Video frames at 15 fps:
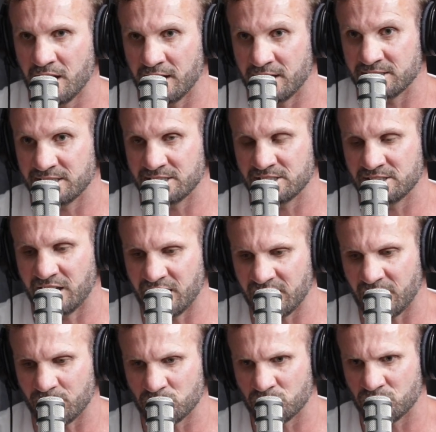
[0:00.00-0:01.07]
And I say, stand
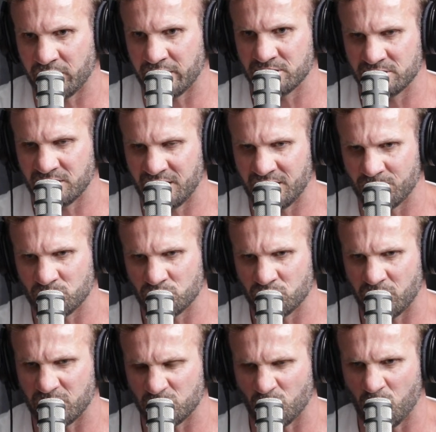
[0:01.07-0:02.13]
up straight,
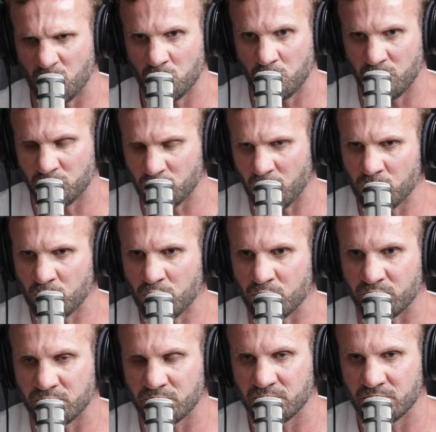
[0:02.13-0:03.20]
don't
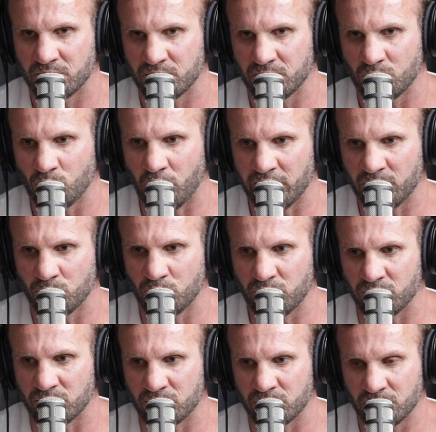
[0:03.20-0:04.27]
move. Why are you
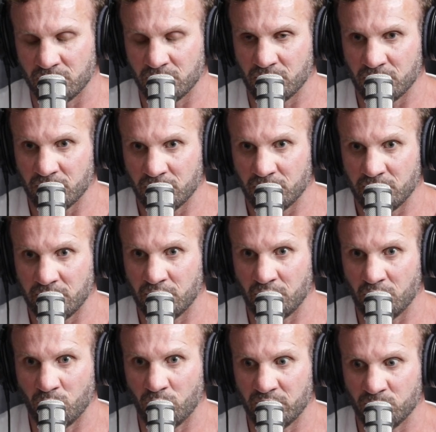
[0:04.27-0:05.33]
moving? And they don't
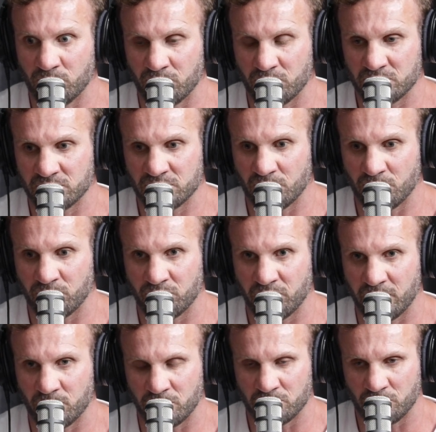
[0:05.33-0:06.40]
know why they're moving because they're so afraid.
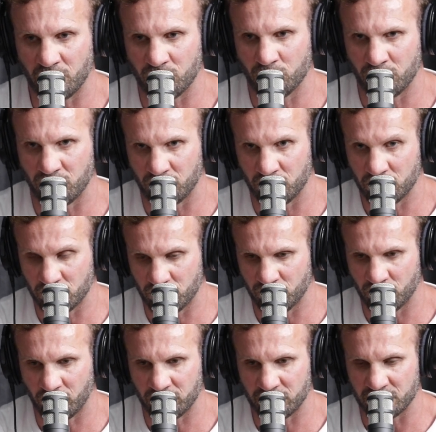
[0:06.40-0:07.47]
I'm like, don't move. You've
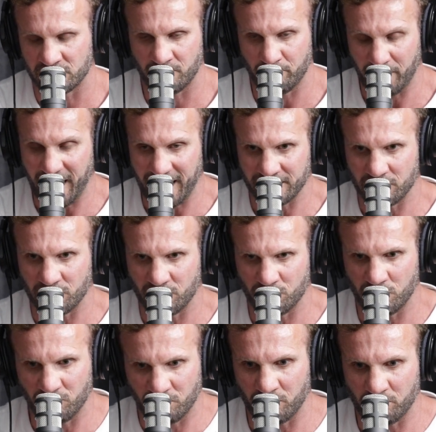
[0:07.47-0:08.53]
got this. And bang, they don't
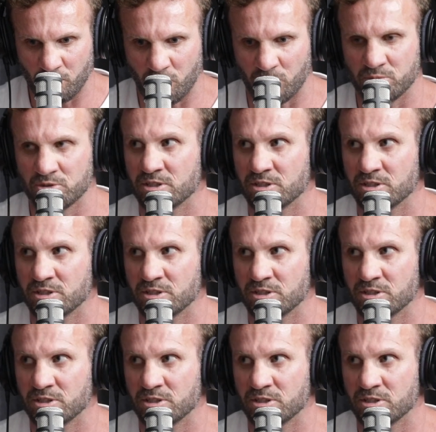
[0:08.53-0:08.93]
move. I'm like, boom.